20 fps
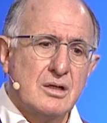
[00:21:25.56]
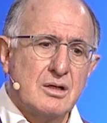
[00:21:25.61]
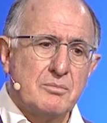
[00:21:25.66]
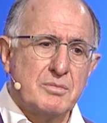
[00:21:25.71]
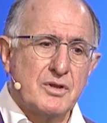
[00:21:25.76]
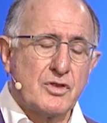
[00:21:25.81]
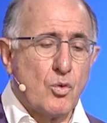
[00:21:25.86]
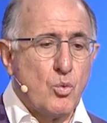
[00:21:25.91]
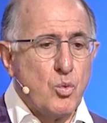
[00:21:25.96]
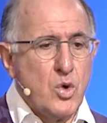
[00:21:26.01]

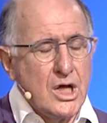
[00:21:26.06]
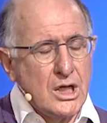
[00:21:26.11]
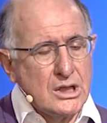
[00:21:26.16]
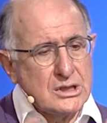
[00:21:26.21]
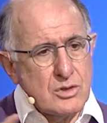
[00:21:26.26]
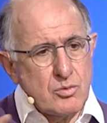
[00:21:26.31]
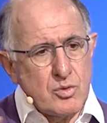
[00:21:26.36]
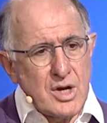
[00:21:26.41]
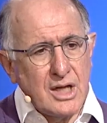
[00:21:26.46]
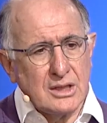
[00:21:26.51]
But the world
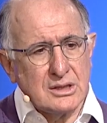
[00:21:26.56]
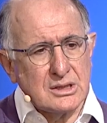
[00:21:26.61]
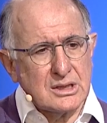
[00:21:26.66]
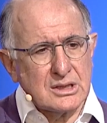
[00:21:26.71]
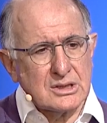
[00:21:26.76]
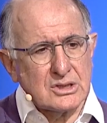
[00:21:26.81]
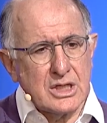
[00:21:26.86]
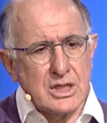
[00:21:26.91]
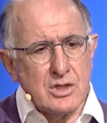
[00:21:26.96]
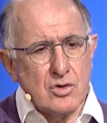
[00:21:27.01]
around
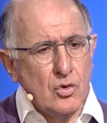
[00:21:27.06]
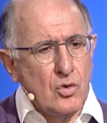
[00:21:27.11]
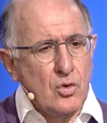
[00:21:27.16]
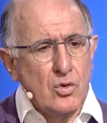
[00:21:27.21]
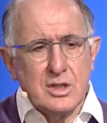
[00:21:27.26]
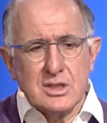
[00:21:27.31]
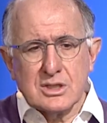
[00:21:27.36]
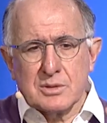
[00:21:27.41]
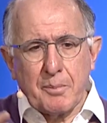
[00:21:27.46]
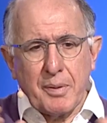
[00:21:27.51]
us, in all
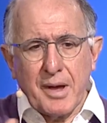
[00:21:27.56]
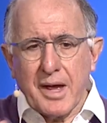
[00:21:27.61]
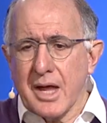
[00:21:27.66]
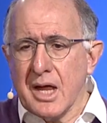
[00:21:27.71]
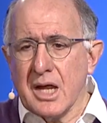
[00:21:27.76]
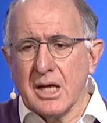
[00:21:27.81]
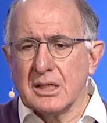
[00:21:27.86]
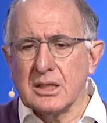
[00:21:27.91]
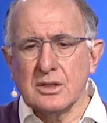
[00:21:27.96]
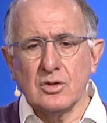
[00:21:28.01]
its
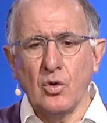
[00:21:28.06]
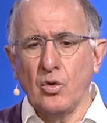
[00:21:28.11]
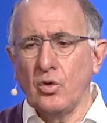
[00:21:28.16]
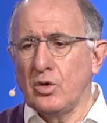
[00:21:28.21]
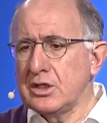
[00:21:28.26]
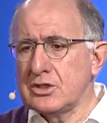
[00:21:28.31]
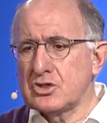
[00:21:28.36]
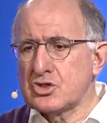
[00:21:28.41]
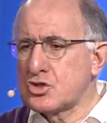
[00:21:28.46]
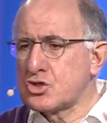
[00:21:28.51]
pain and all
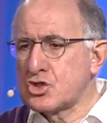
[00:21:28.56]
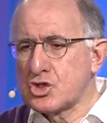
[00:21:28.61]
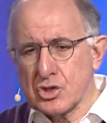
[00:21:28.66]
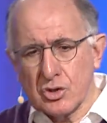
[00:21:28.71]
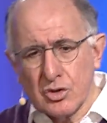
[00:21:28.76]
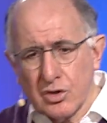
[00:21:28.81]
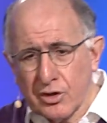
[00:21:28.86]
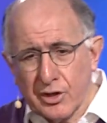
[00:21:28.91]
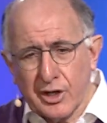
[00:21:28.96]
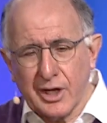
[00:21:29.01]
its
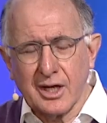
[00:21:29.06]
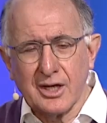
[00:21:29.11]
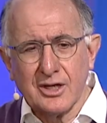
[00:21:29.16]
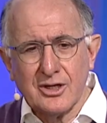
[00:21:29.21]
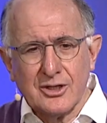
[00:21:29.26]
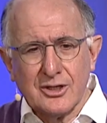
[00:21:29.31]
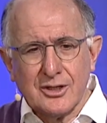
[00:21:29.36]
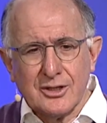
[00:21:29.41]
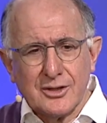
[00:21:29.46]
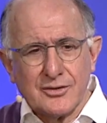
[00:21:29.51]
joy,
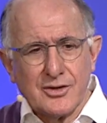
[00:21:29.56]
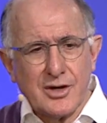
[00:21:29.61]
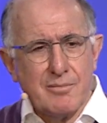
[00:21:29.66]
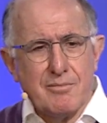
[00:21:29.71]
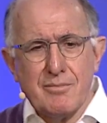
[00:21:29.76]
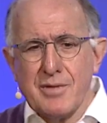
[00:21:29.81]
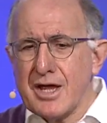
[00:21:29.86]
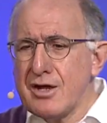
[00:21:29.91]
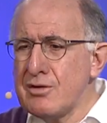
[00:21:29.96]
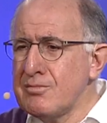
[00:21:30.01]
there are
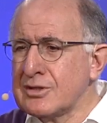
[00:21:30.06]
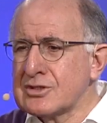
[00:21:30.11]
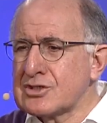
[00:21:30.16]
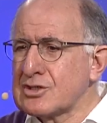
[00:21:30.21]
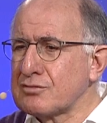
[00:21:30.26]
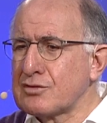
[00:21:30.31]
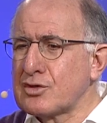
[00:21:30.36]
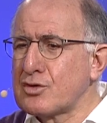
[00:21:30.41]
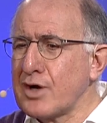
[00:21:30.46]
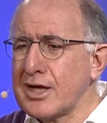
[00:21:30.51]
moments
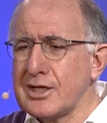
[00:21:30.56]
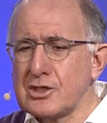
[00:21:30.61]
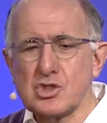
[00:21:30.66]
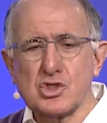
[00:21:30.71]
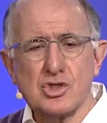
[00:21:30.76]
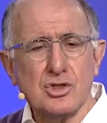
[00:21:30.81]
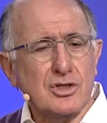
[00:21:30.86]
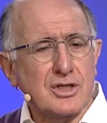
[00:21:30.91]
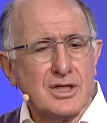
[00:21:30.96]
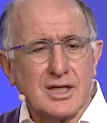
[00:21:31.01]
of great
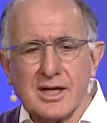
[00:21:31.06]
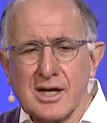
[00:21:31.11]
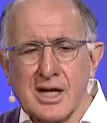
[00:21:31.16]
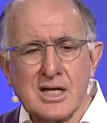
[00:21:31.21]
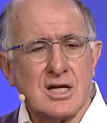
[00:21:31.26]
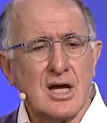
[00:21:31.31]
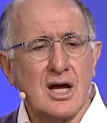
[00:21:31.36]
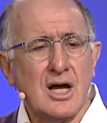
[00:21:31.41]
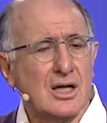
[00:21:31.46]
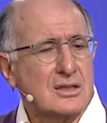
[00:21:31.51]
joy, great
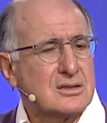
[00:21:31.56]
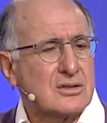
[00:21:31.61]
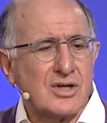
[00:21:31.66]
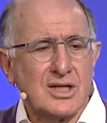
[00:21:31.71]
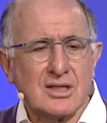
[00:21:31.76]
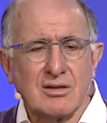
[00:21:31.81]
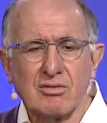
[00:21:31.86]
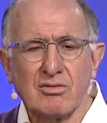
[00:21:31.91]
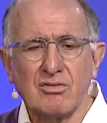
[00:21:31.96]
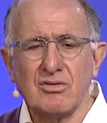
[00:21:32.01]
art,
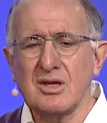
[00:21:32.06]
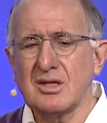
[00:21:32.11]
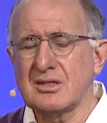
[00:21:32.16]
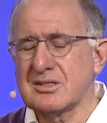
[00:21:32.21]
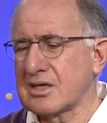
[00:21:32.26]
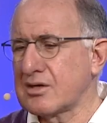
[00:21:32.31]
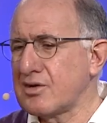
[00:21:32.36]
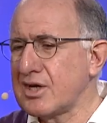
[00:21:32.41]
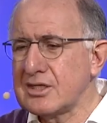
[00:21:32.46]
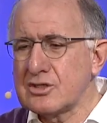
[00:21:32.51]
great theatre,
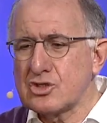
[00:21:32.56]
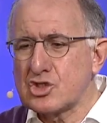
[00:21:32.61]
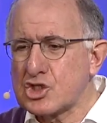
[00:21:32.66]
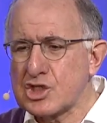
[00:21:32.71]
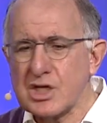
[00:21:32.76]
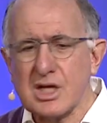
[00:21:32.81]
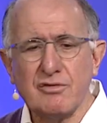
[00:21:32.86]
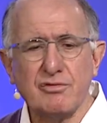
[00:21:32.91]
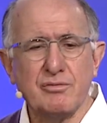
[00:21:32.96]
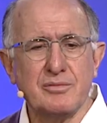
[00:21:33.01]
great
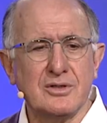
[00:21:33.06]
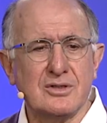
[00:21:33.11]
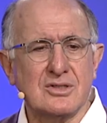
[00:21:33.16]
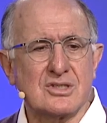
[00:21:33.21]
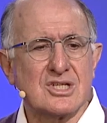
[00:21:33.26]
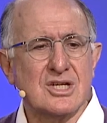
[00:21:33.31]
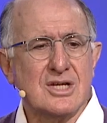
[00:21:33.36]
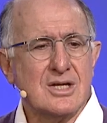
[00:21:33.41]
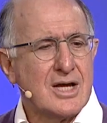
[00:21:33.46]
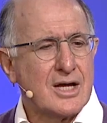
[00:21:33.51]
achievements,
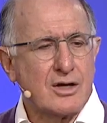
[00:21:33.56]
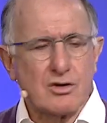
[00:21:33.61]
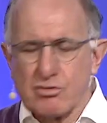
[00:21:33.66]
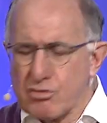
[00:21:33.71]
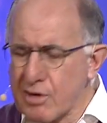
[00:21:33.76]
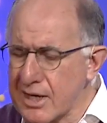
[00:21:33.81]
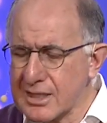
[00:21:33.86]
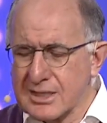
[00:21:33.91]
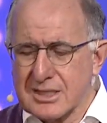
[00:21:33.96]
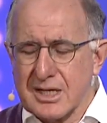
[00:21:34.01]
a
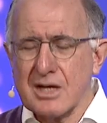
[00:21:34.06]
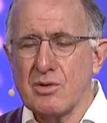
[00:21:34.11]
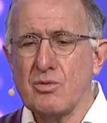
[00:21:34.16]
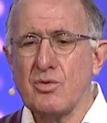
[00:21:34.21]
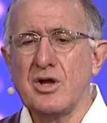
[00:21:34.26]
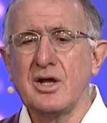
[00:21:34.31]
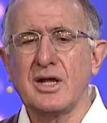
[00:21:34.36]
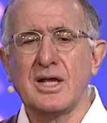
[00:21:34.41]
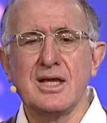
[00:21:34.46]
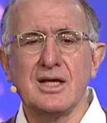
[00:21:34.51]
great day
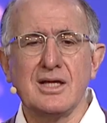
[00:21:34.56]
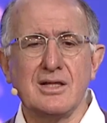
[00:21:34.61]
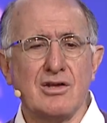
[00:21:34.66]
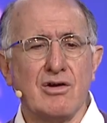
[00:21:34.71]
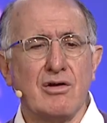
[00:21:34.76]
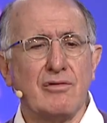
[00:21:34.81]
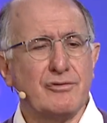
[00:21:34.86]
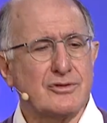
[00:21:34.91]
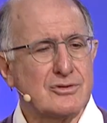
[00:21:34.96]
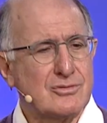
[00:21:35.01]
working in the
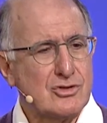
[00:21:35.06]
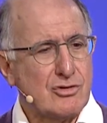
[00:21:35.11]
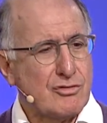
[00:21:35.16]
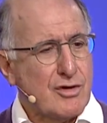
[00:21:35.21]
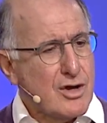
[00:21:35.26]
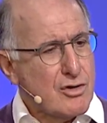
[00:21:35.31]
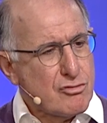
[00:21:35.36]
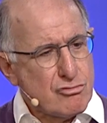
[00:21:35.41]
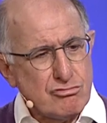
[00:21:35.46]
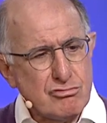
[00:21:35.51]
office when
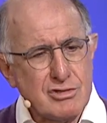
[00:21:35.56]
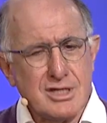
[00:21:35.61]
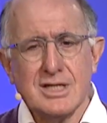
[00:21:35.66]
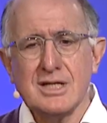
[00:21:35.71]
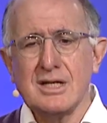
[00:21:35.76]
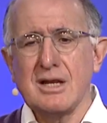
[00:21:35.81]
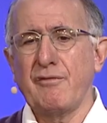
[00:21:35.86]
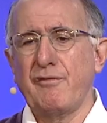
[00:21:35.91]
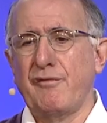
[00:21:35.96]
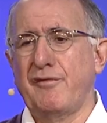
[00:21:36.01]
you've
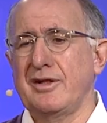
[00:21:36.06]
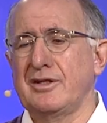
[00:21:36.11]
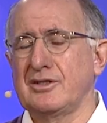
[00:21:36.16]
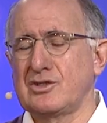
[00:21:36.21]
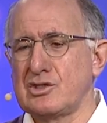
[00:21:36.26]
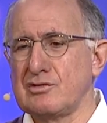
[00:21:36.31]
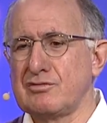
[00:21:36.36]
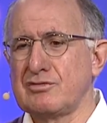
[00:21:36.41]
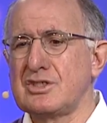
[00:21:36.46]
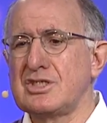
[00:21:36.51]
really
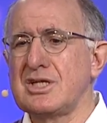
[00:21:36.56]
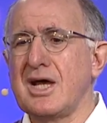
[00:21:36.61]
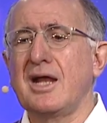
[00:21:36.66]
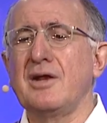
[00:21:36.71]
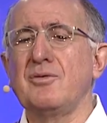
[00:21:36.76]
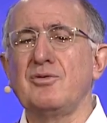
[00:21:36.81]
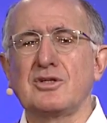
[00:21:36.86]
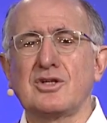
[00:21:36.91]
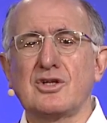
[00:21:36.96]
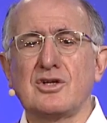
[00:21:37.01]
felt you've done
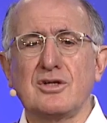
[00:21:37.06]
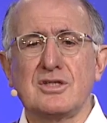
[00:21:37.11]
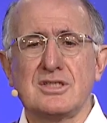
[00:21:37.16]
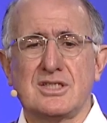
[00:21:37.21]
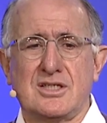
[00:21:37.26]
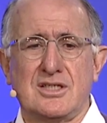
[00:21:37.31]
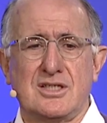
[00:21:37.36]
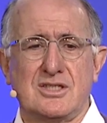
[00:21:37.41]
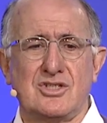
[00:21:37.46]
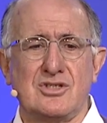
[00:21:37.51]
what God has
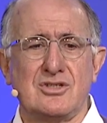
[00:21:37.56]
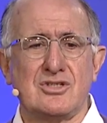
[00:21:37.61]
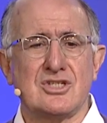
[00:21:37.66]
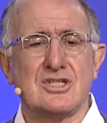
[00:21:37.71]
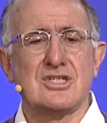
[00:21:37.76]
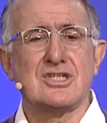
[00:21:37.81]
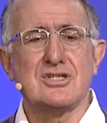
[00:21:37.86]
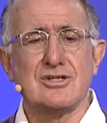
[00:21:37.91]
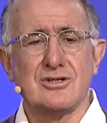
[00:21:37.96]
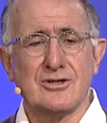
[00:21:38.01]
asked you to
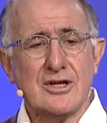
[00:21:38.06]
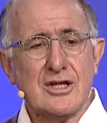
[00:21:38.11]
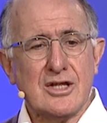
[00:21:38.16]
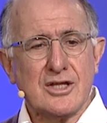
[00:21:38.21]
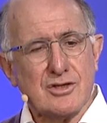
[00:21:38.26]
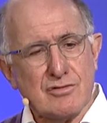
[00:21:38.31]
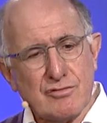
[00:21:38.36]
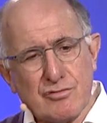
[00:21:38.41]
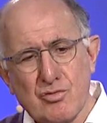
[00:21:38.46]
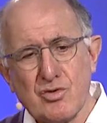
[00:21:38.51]
do.
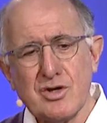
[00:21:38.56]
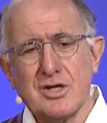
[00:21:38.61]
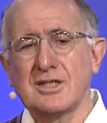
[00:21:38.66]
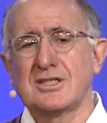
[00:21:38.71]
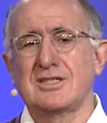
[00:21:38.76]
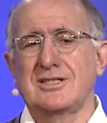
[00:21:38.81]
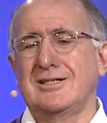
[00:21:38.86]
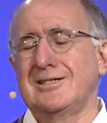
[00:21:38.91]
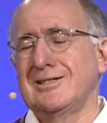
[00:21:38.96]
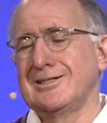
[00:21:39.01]
You've worked
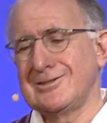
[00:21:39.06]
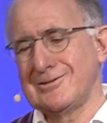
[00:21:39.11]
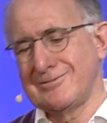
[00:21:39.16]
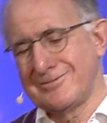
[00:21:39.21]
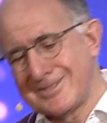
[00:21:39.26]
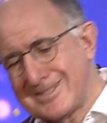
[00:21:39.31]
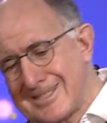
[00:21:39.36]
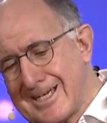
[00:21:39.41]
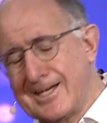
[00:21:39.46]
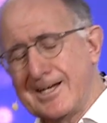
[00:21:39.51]
hard,
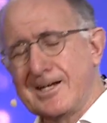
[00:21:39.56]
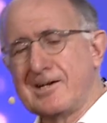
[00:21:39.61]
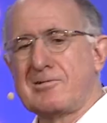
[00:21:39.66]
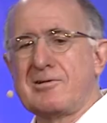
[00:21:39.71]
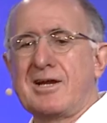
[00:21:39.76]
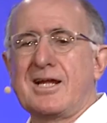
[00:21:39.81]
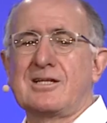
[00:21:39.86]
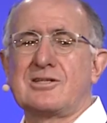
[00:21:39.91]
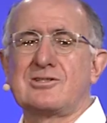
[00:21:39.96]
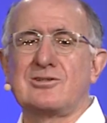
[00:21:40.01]
you've done a
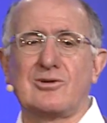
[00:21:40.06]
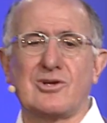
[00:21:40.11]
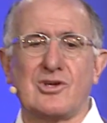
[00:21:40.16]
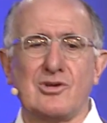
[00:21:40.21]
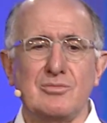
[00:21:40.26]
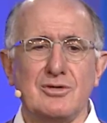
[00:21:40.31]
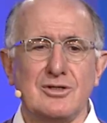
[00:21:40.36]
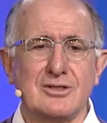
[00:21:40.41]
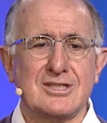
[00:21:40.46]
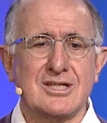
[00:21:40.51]
great
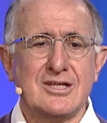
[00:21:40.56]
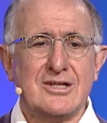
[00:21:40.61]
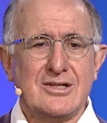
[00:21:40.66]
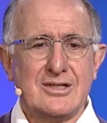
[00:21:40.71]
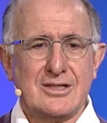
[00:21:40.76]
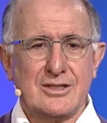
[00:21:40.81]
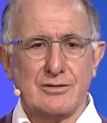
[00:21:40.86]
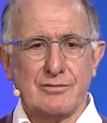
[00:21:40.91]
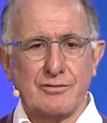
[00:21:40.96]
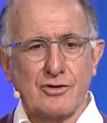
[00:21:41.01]
document,
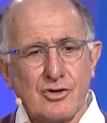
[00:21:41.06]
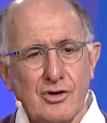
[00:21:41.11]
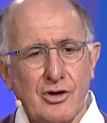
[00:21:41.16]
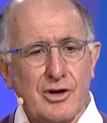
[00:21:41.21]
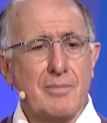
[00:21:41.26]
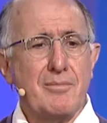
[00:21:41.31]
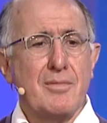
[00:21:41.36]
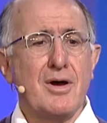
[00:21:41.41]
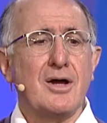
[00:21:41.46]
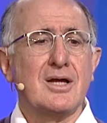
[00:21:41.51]
you've got
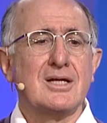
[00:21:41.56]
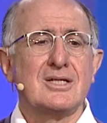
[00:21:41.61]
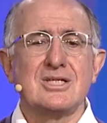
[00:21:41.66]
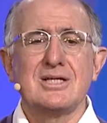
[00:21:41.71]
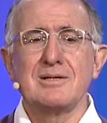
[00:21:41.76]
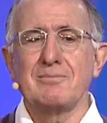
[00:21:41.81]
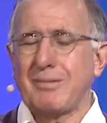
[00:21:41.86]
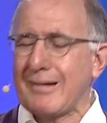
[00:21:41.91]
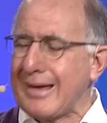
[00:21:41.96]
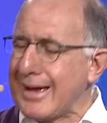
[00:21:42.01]
a
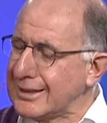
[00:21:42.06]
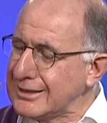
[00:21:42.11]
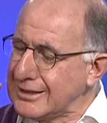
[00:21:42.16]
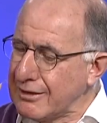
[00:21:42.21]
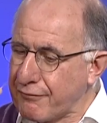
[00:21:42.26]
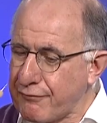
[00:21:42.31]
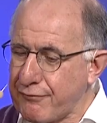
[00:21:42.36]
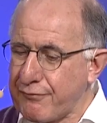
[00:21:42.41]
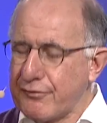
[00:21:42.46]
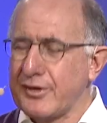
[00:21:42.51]
marketing plan, you
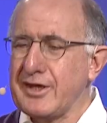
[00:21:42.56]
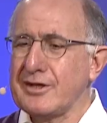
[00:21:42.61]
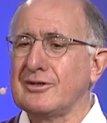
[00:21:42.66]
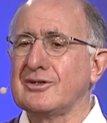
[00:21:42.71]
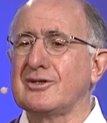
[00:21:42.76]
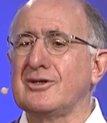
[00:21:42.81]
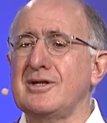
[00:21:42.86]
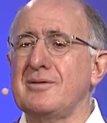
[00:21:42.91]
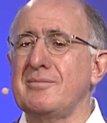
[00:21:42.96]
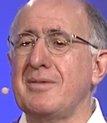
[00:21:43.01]
feel
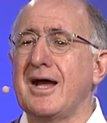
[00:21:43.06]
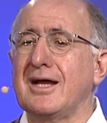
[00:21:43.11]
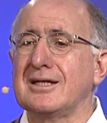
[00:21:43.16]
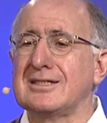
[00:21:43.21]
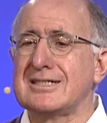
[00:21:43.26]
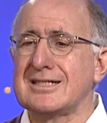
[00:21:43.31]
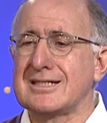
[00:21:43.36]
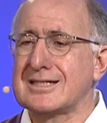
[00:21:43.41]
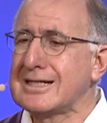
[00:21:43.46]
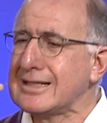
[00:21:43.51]
good
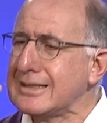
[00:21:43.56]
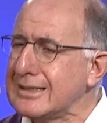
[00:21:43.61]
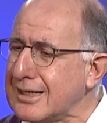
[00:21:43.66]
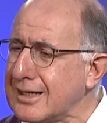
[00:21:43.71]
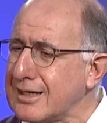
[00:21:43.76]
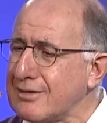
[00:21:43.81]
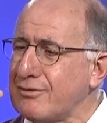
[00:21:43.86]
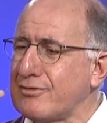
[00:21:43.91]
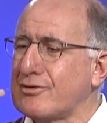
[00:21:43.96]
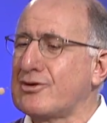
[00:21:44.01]
about it,
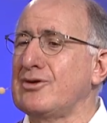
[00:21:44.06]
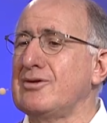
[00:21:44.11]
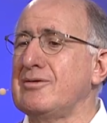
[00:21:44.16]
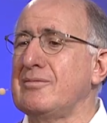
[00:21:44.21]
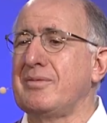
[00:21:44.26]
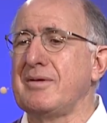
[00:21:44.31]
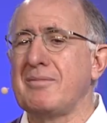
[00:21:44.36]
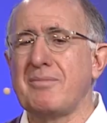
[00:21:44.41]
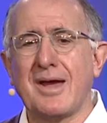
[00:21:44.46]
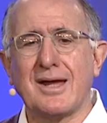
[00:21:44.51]
life couldn't
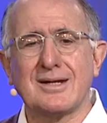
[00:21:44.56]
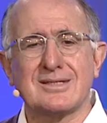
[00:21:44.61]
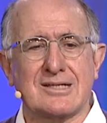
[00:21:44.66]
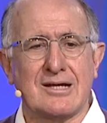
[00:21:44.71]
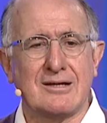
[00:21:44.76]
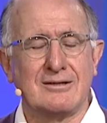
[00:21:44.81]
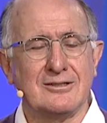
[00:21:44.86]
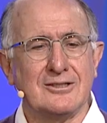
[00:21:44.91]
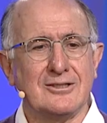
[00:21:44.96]
be better.